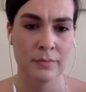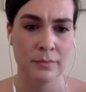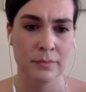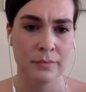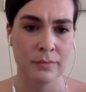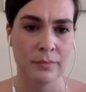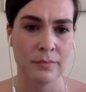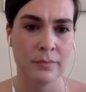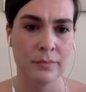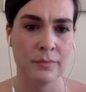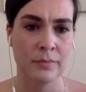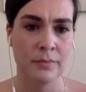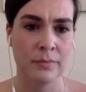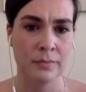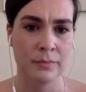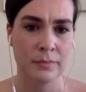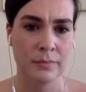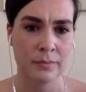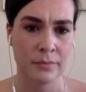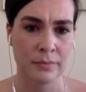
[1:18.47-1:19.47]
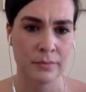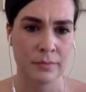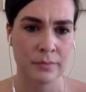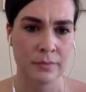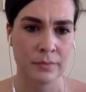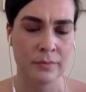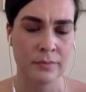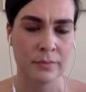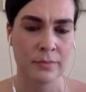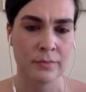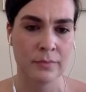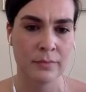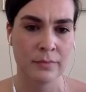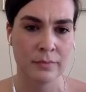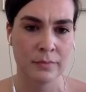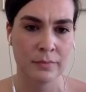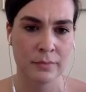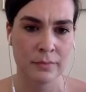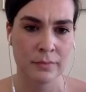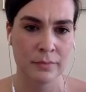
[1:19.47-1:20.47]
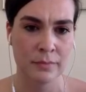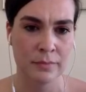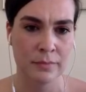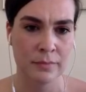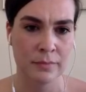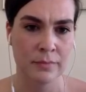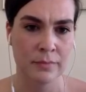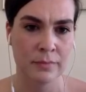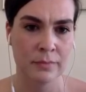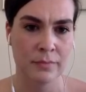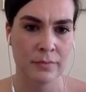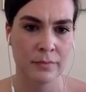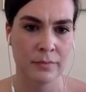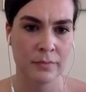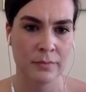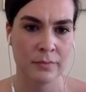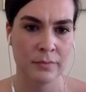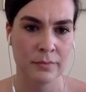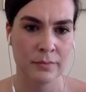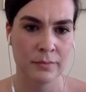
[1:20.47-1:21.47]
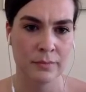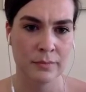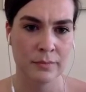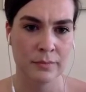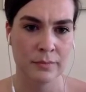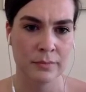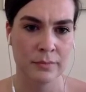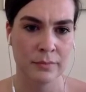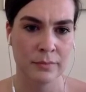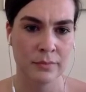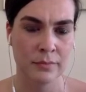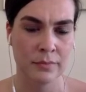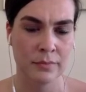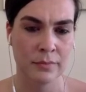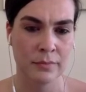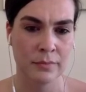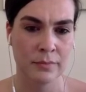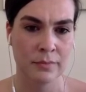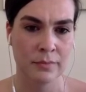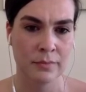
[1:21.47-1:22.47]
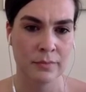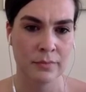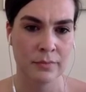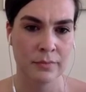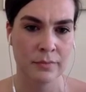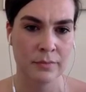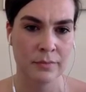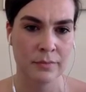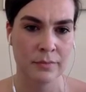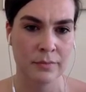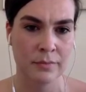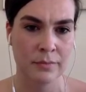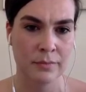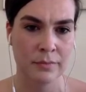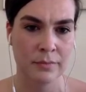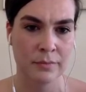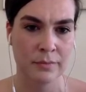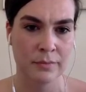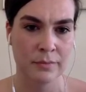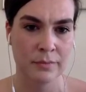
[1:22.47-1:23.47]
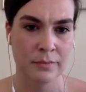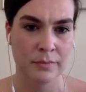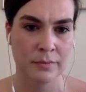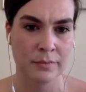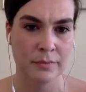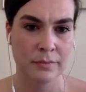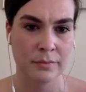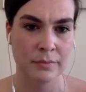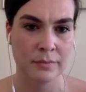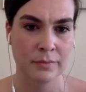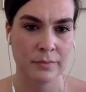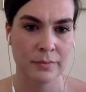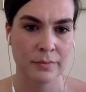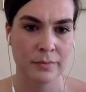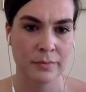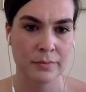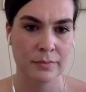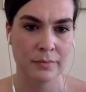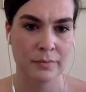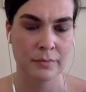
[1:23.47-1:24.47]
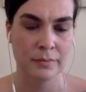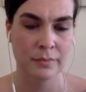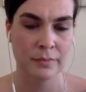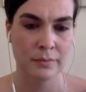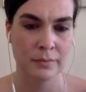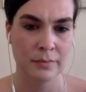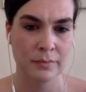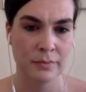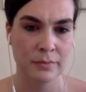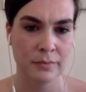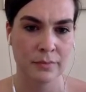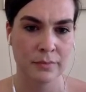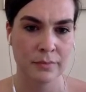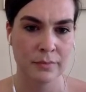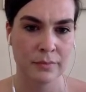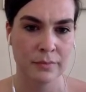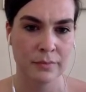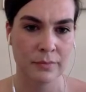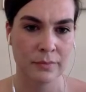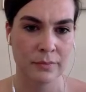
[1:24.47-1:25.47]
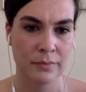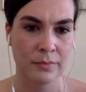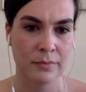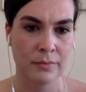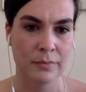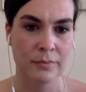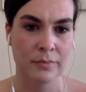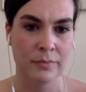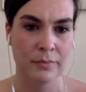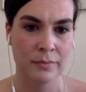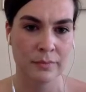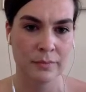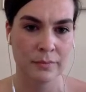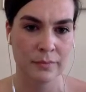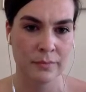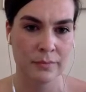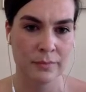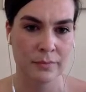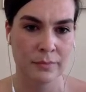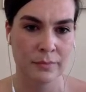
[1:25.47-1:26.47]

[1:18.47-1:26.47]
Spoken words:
This person isn't speaking.